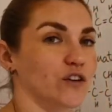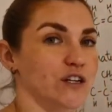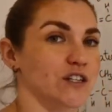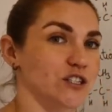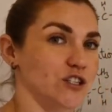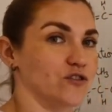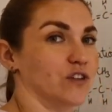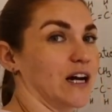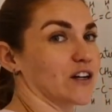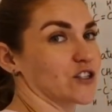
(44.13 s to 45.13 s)
for an addition
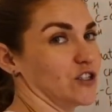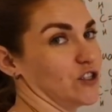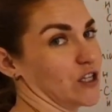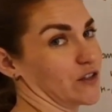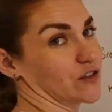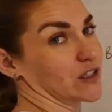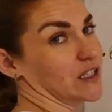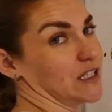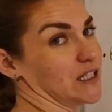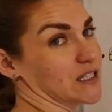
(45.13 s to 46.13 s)
reaction you generally
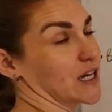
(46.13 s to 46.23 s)
need